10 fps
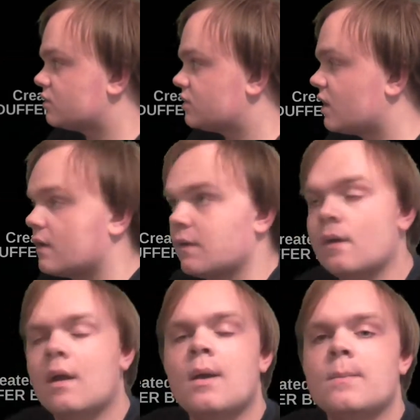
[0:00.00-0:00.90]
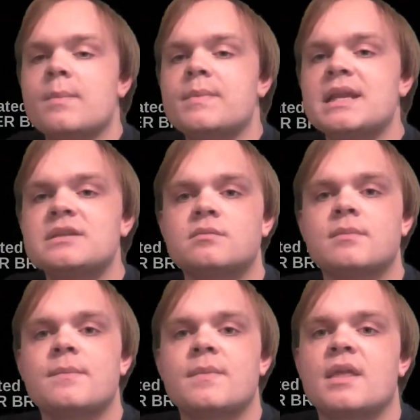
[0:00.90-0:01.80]
2, but please
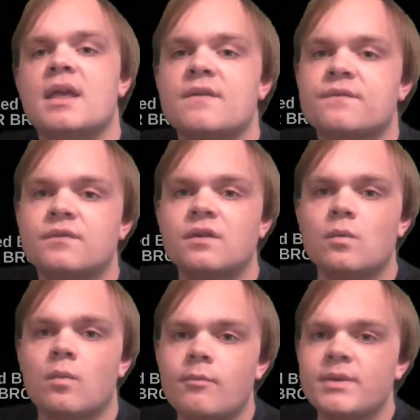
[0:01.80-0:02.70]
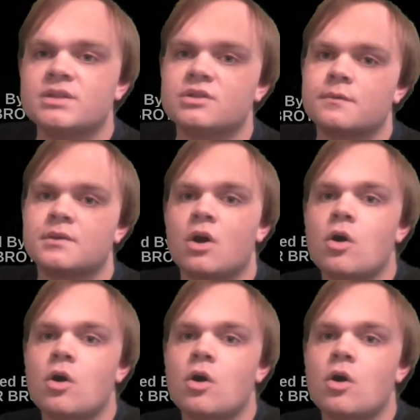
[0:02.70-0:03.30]
remember that if you want me to do an